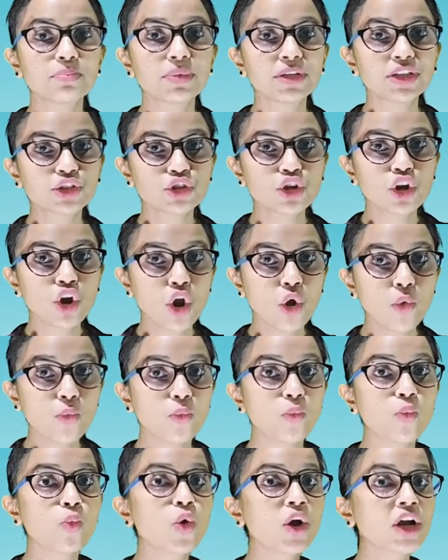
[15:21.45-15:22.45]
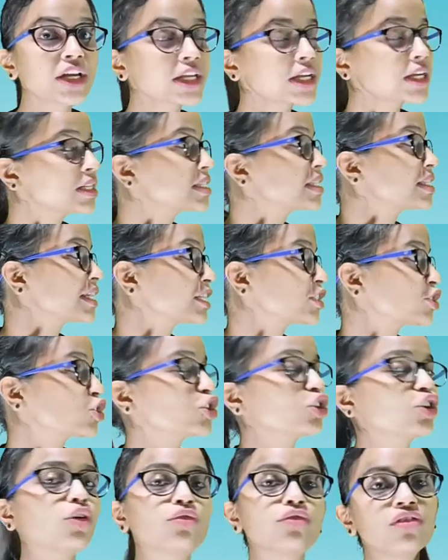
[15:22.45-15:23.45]
picture of vertical
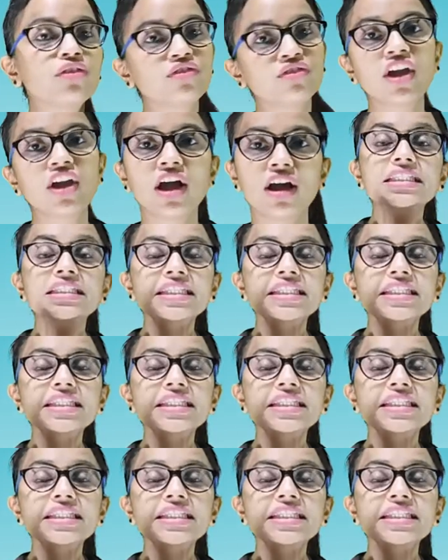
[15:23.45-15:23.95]
section of a flower.